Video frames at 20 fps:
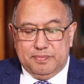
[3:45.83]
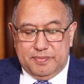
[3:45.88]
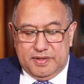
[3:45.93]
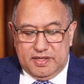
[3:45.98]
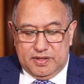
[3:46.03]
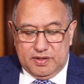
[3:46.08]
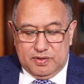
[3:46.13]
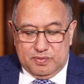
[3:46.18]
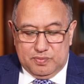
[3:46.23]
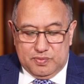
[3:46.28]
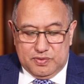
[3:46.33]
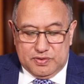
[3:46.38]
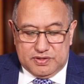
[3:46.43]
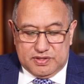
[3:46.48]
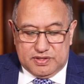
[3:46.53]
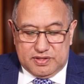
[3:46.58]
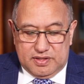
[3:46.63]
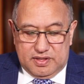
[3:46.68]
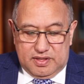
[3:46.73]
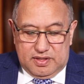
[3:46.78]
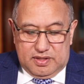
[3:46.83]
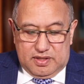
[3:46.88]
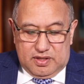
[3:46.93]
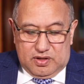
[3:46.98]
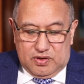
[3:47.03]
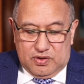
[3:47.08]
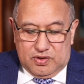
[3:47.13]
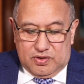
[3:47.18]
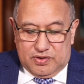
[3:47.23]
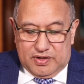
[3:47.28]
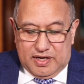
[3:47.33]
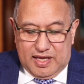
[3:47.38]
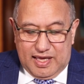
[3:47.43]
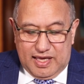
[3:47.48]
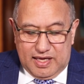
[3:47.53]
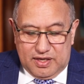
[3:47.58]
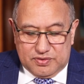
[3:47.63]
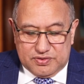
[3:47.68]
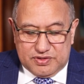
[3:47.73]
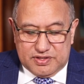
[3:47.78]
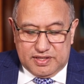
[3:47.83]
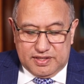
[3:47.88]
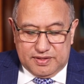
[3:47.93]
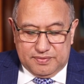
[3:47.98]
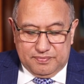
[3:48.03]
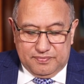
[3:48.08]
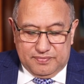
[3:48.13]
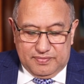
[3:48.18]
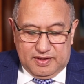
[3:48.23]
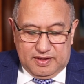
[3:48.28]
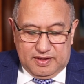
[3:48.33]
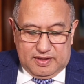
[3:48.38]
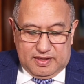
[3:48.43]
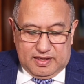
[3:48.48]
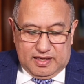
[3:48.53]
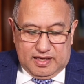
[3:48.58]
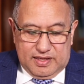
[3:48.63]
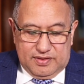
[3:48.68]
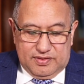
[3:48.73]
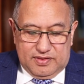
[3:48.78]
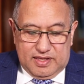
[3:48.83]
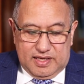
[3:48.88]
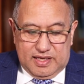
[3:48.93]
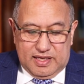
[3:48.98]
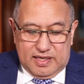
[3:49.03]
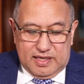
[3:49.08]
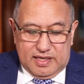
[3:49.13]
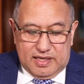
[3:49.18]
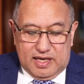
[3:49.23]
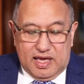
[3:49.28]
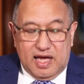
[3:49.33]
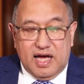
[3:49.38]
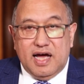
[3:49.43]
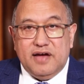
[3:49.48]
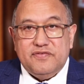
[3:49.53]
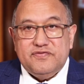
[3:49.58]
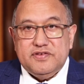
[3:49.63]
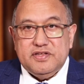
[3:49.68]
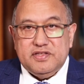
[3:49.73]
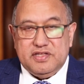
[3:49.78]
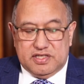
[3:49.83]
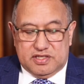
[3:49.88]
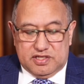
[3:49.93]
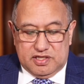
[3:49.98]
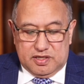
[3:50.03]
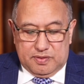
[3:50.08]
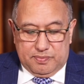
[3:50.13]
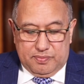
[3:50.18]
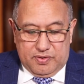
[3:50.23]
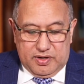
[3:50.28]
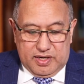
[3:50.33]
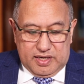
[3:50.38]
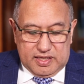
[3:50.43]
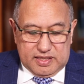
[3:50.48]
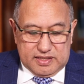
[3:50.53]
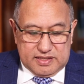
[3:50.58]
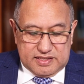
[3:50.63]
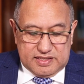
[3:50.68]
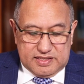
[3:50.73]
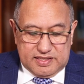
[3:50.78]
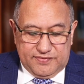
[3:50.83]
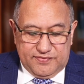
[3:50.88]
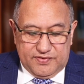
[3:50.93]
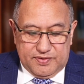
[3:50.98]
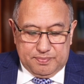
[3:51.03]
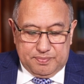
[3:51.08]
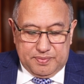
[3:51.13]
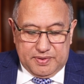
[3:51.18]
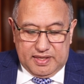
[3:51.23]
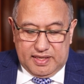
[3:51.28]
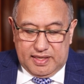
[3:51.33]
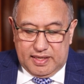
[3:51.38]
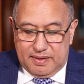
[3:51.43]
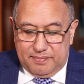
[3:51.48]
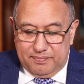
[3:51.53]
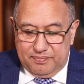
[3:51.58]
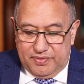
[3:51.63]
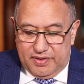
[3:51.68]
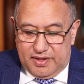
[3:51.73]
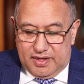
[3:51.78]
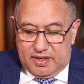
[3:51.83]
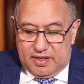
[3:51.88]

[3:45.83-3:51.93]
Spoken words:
Megan Woods on housing, and then after the dinner break at 7 p.m.